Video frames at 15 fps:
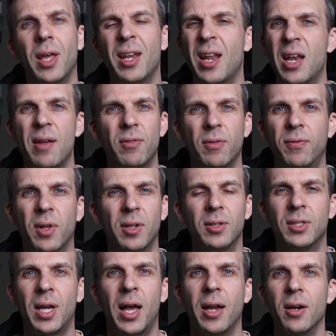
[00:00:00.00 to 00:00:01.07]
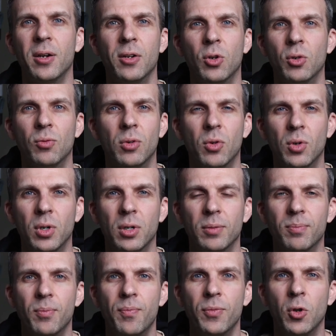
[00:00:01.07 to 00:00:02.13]
and I never felt tired
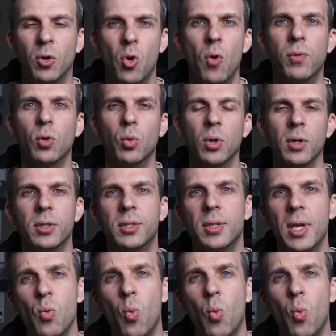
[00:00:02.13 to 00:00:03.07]
or overworked.